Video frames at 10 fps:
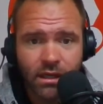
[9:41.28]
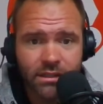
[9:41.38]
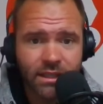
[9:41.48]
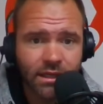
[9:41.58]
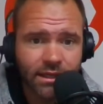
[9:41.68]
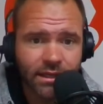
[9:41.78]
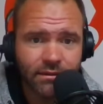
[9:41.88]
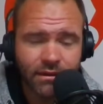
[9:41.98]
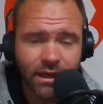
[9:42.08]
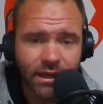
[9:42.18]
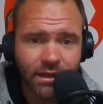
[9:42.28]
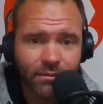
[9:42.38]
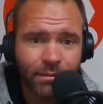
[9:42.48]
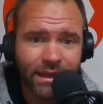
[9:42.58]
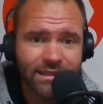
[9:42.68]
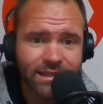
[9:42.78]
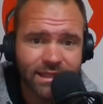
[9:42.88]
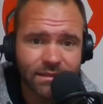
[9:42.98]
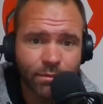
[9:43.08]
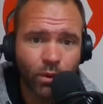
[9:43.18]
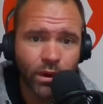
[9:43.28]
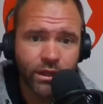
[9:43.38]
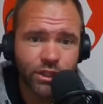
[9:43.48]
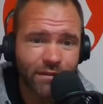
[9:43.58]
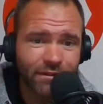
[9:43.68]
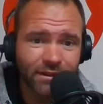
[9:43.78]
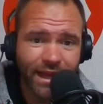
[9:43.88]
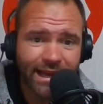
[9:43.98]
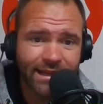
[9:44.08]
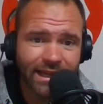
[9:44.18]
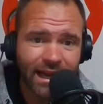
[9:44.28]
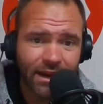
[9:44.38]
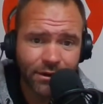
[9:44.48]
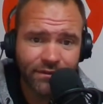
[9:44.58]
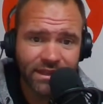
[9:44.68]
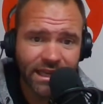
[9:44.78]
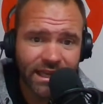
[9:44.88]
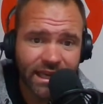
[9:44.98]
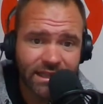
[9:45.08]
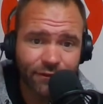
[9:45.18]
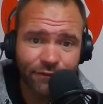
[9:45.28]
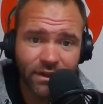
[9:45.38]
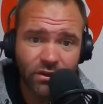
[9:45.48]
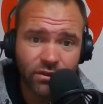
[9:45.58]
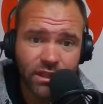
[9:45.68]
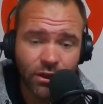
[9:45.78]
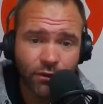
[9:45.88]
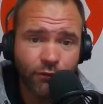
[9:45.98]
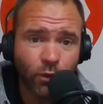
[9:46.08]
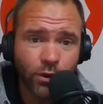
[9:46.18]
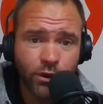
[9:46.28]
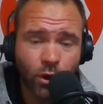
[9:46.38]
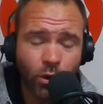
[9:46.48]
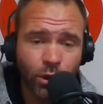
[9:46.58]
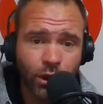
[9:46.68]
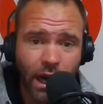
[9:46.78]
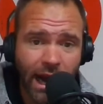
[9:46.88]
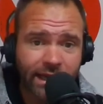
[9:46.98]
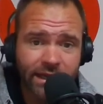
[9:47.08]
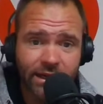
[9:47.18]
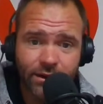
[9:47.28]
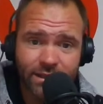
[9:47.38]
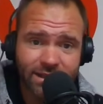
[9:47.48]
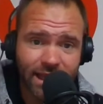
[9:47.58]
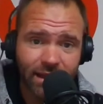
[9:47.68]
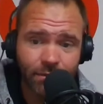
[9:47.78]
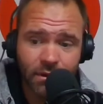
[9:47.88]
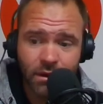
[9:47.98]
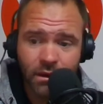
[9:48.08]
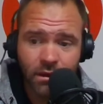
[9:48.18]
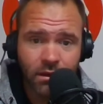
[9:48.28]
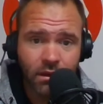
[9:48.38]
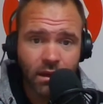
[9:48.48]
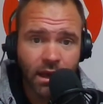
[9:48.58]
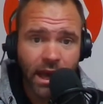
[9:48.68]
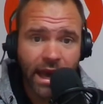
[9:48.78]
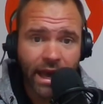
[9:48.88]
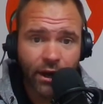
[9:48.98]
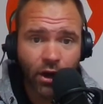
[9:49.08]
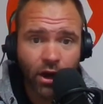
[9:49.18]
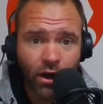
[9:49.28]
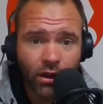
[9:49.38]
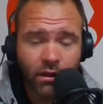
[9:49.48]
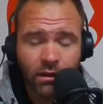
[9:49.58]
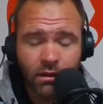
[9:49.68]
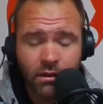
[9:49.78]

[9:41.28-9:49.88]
a ton. Uh, Benzie's boy, Jeff Gladney. I don't even think he hit the field till the fourth quarter. I didn't hear his name at all.